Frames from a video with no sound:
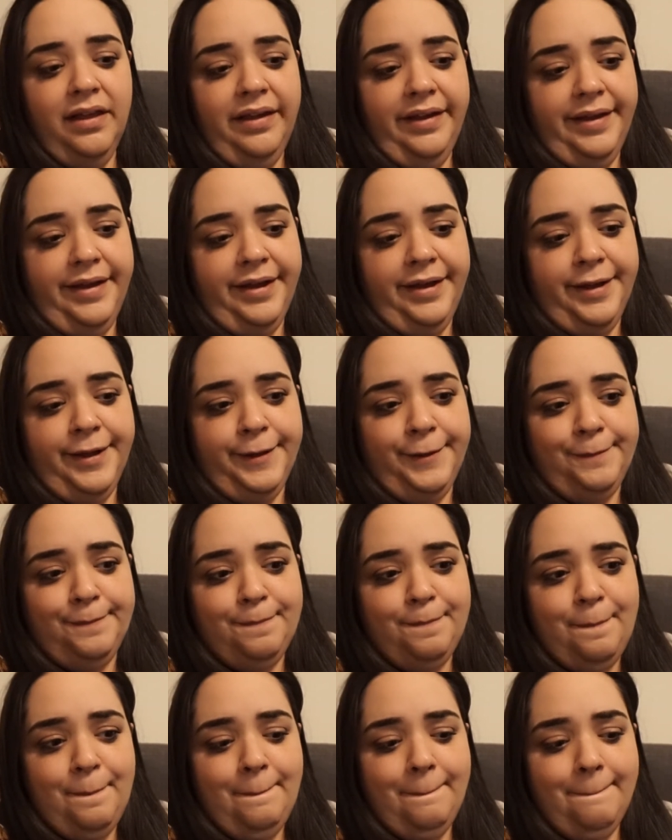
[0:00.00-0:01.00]

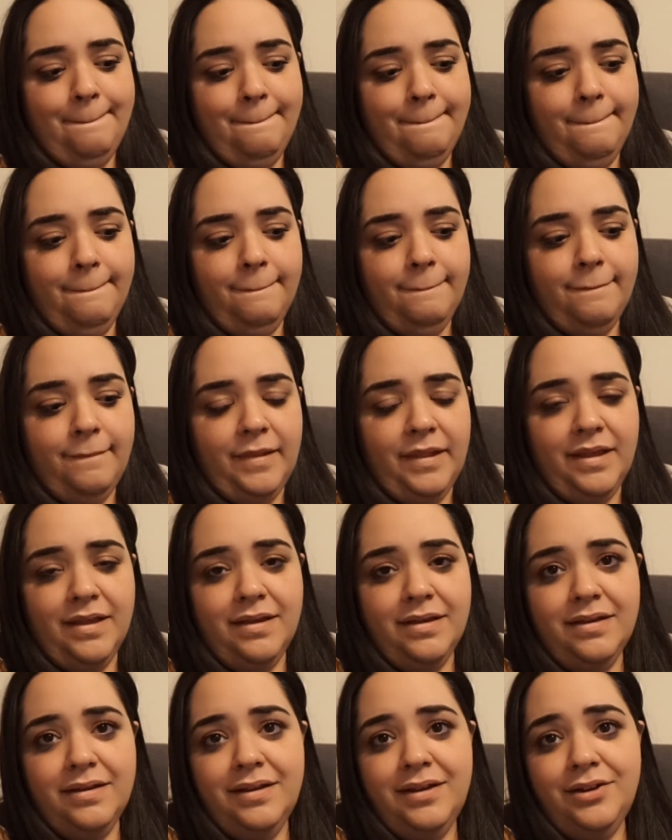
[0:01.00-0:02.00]

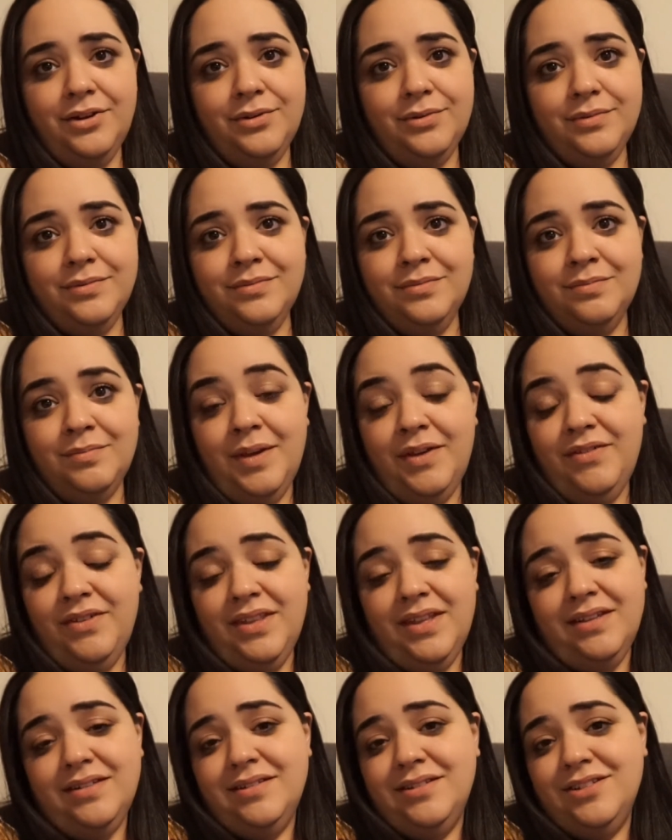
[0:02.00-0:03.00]
you know, maybe
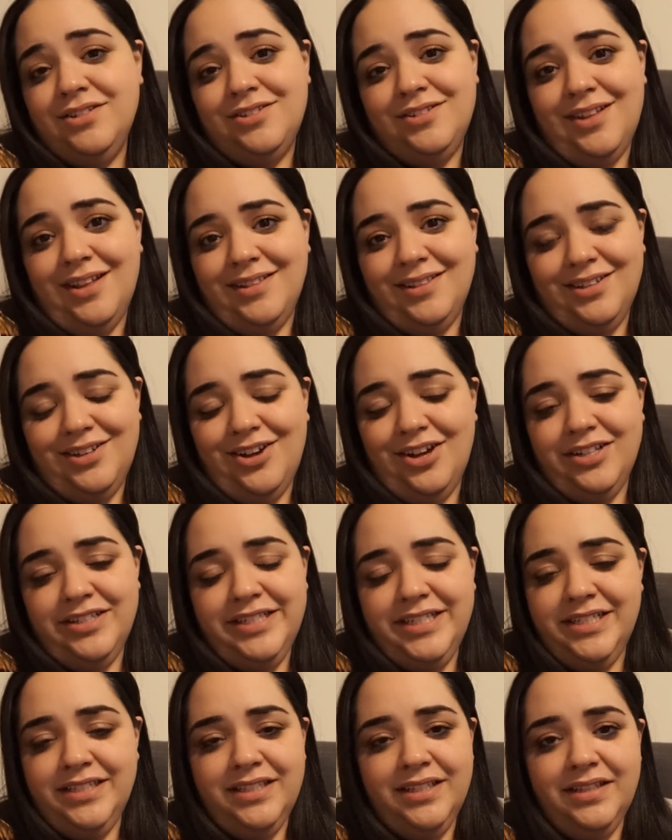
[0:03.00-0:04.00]
it's just not the
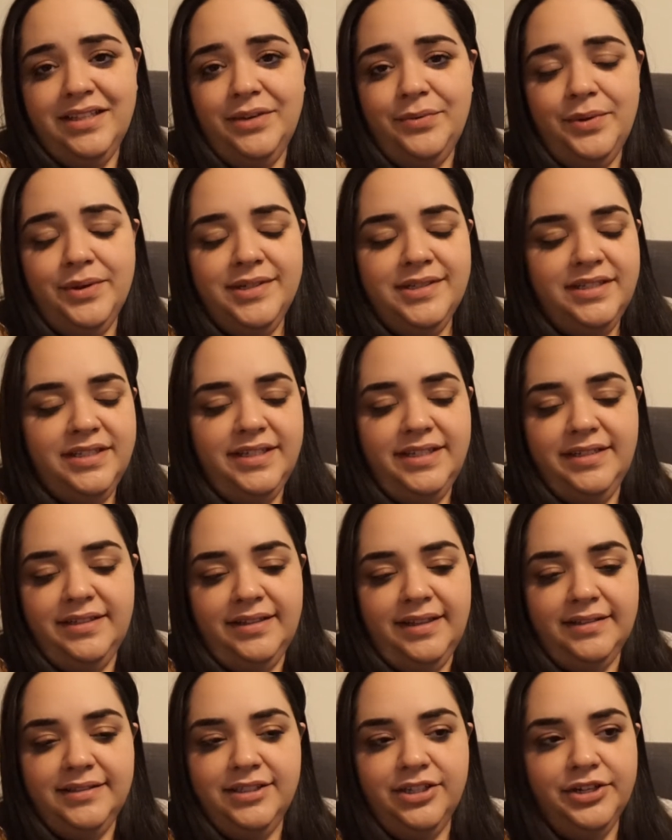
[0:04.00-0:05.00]
content that they want to see, and
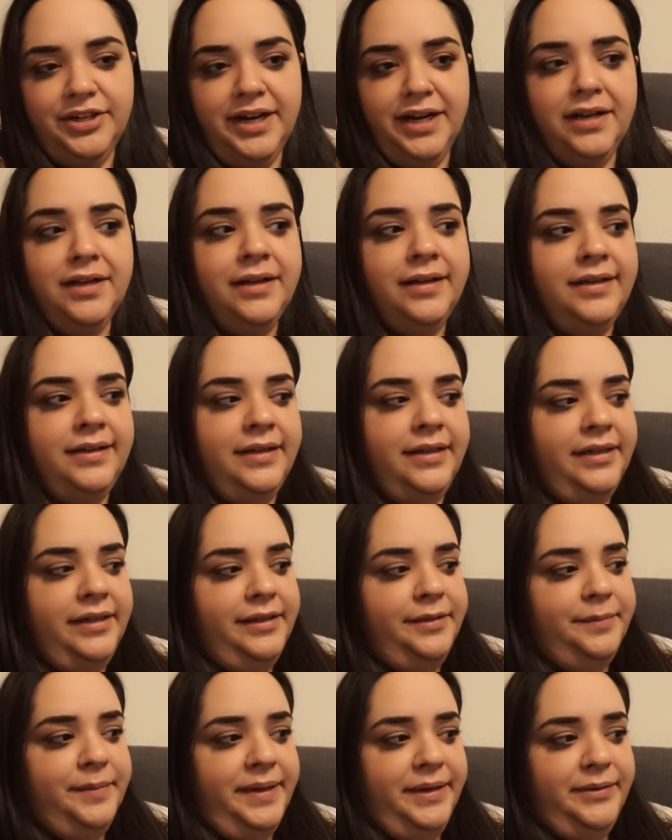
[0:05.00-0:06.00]
that's alright.
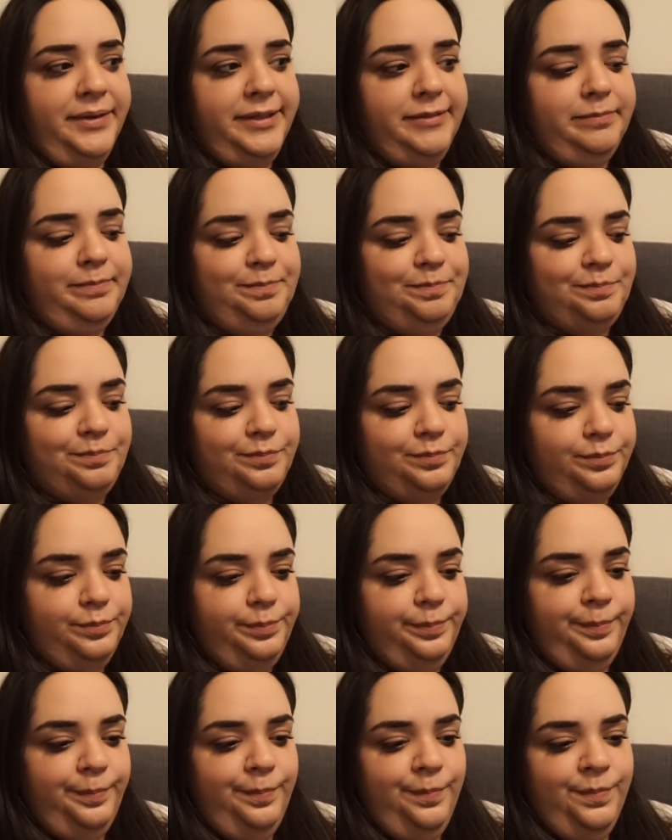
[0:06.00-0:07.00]
But anyway,
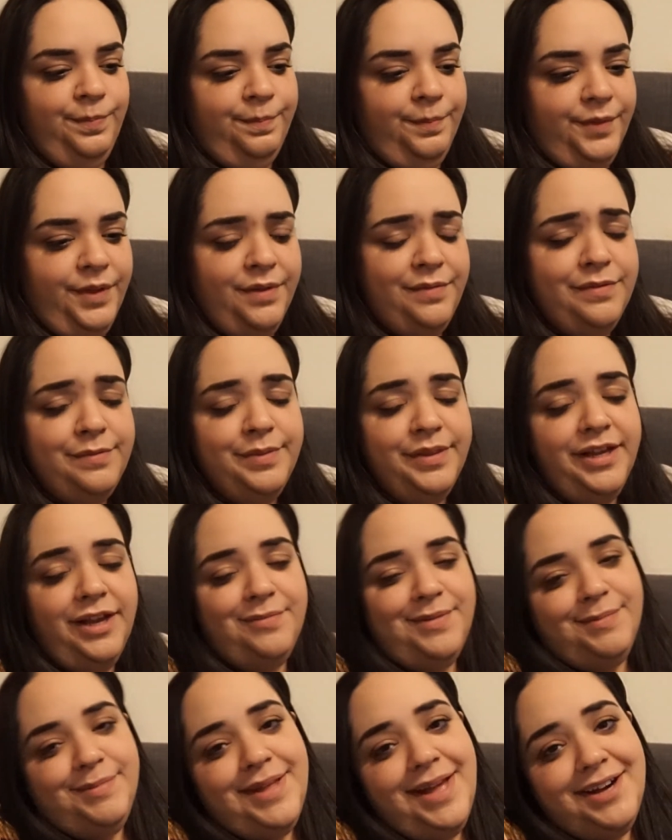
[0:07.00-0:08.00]
I'm going to play on
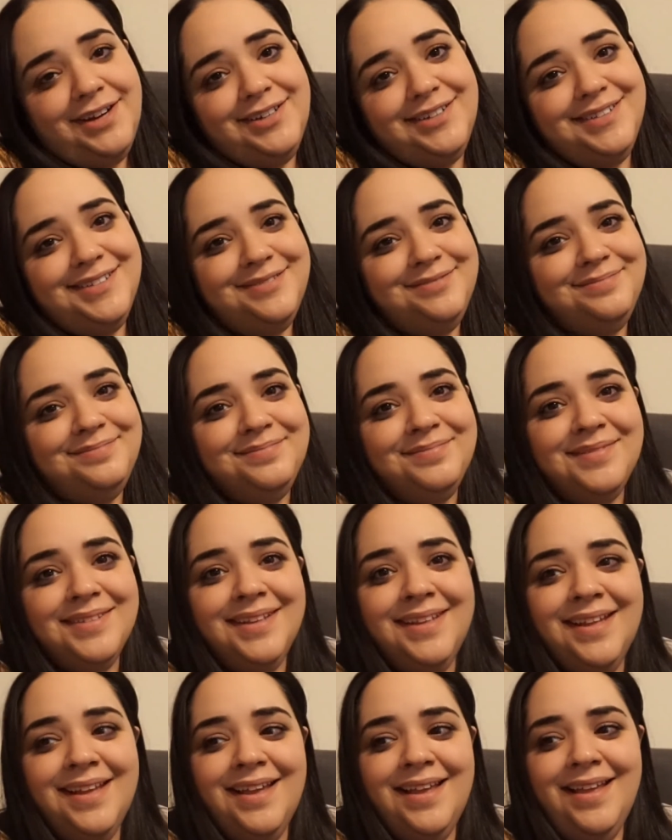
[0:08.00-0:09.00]
my planner,
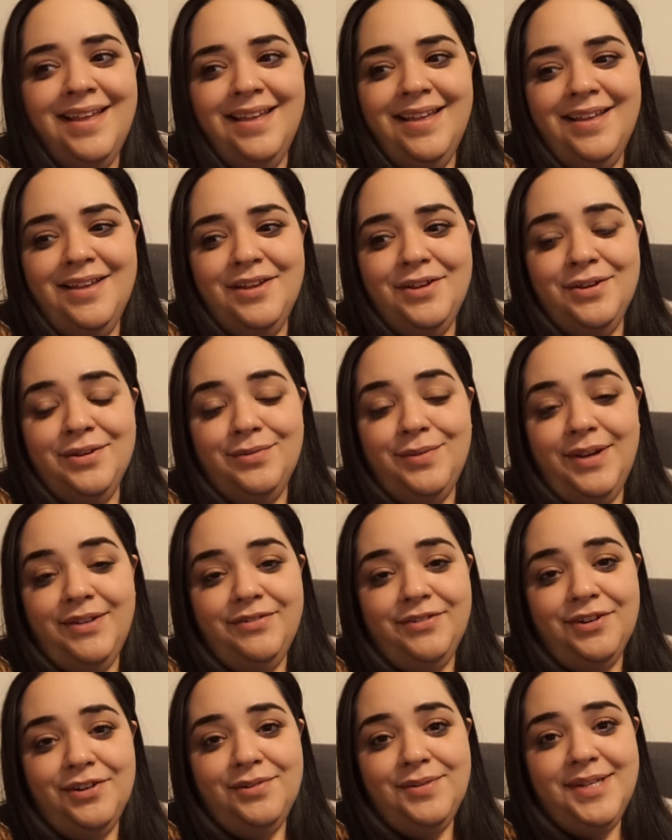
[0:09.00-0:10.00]
wait
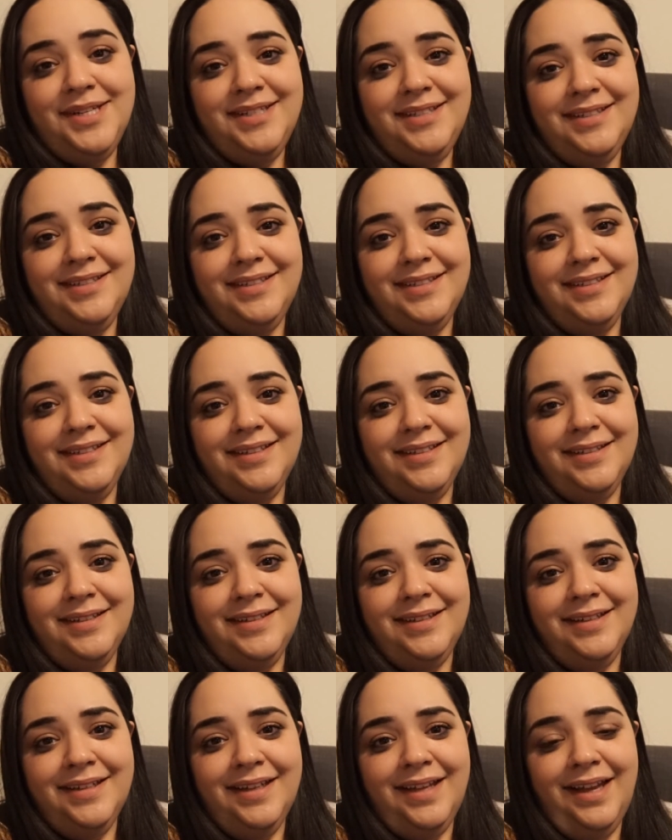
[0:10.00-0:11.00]
for Luis,
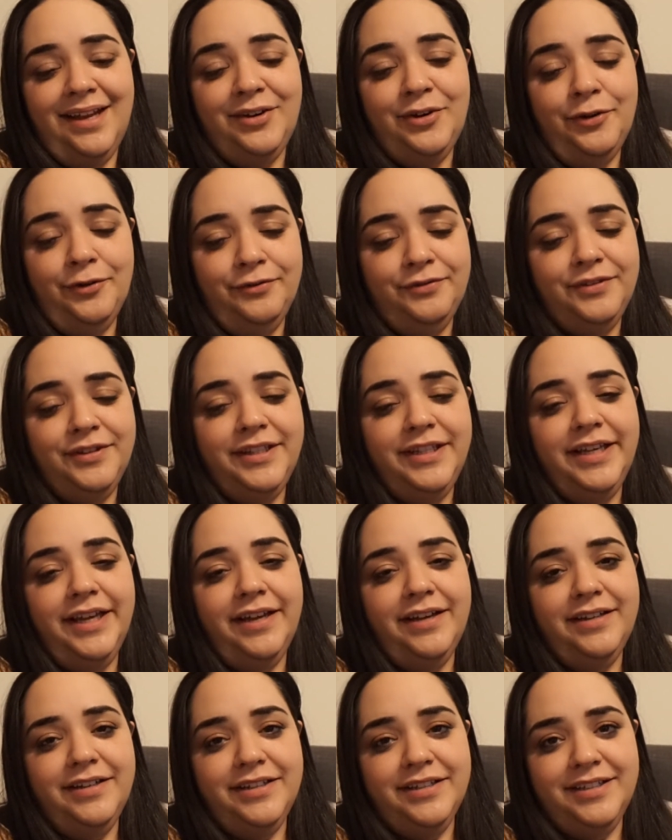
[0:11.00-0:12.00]
and hopefully get
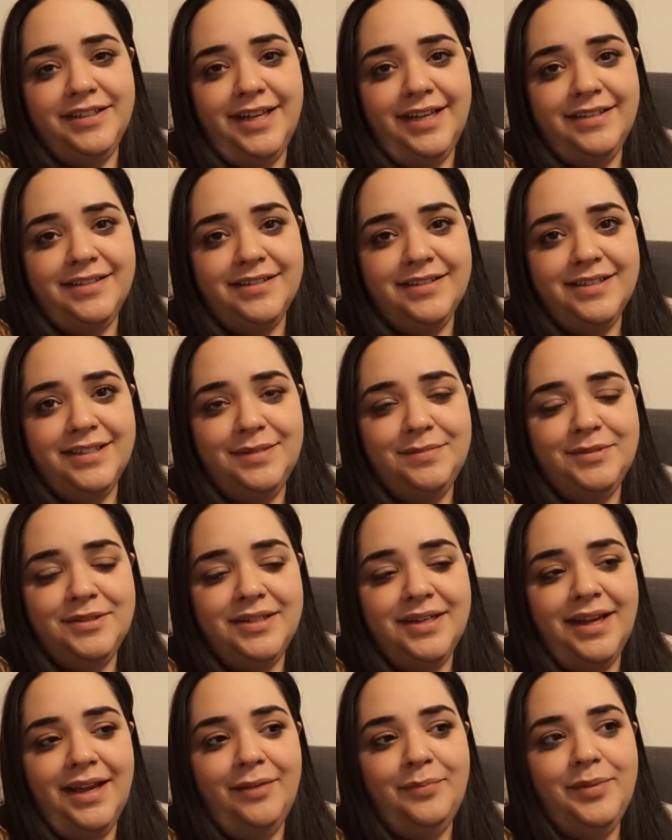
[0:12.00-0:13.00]
a good night's sleep
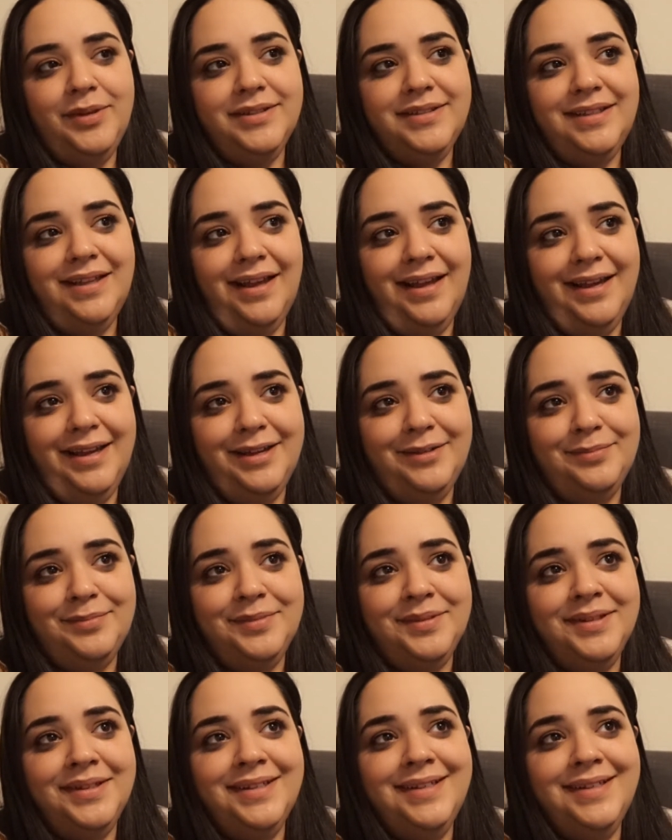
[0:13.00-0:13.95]
tonight, because I am